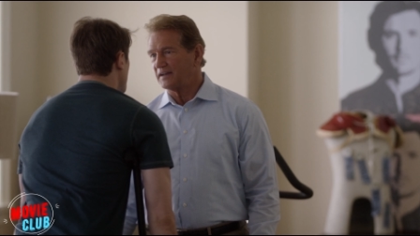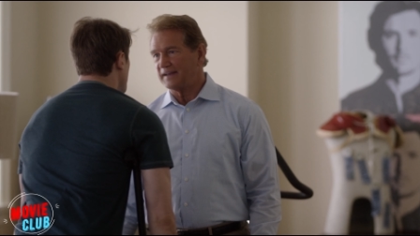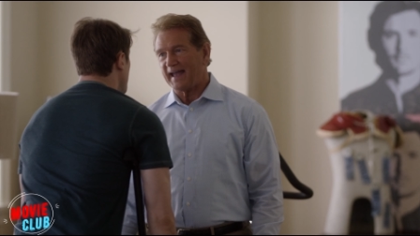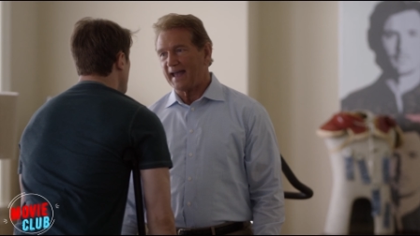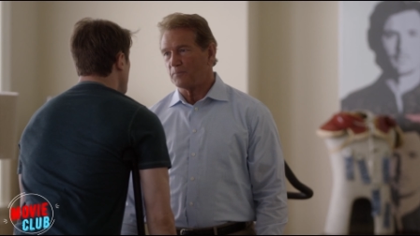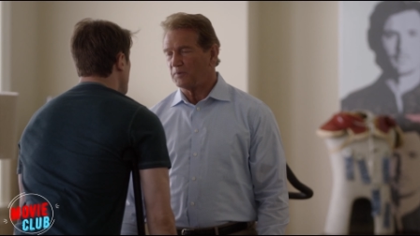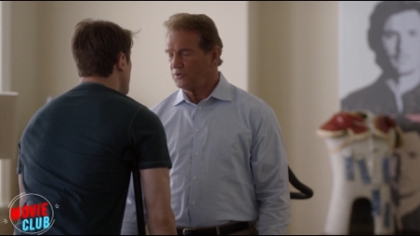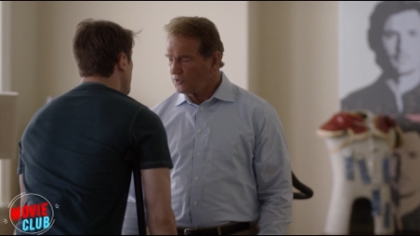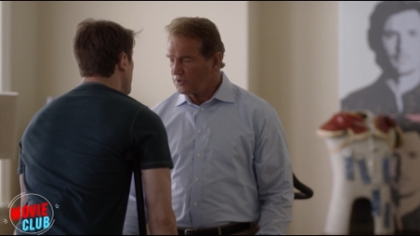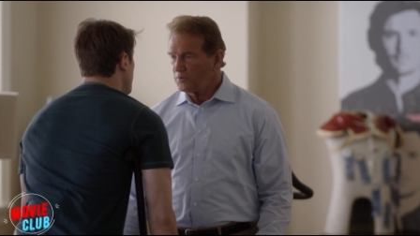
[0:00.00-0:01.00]
However,
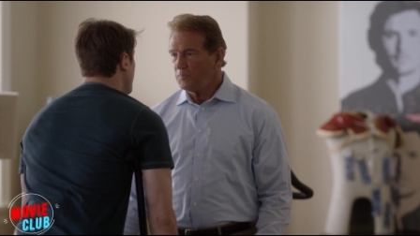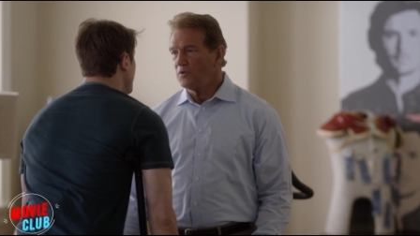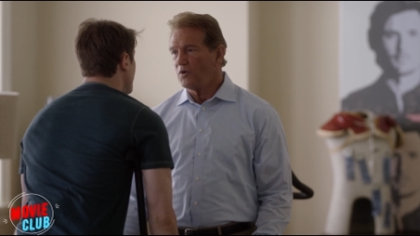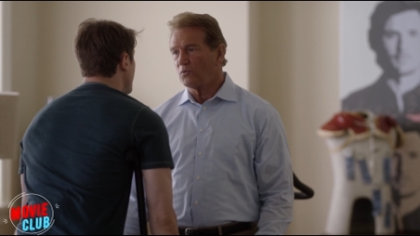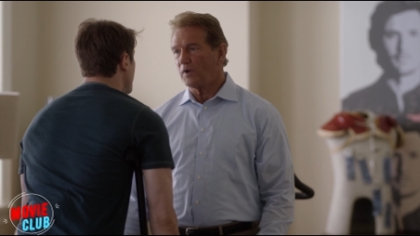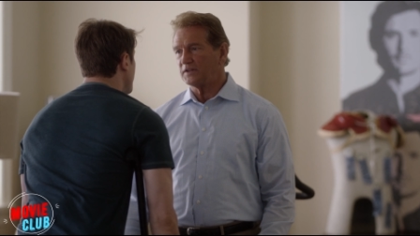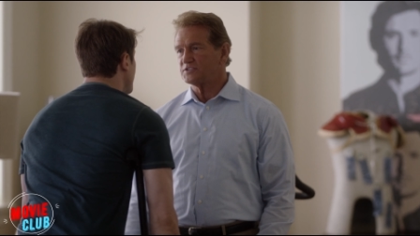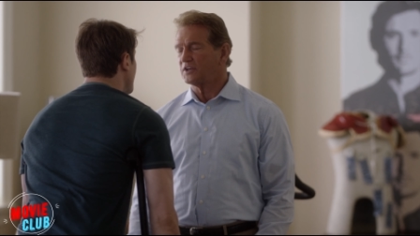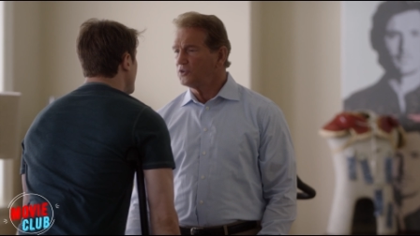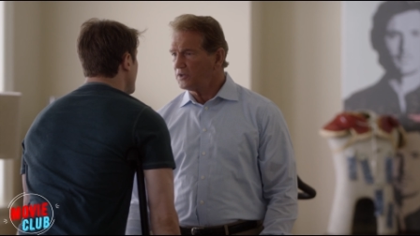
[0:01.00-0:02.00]
his father
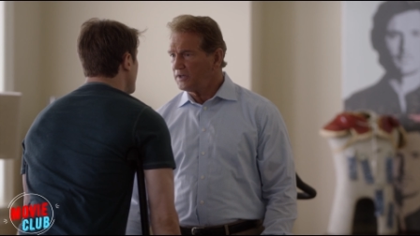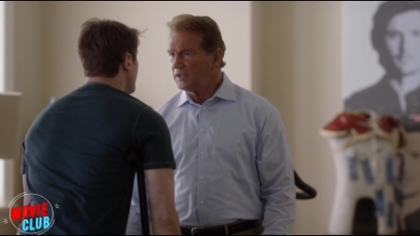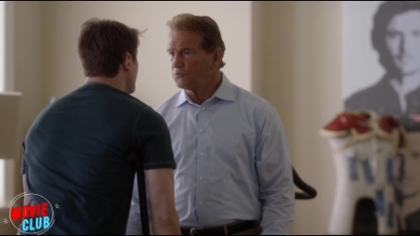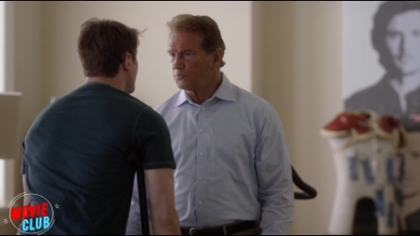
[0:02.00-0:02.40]
asks him to take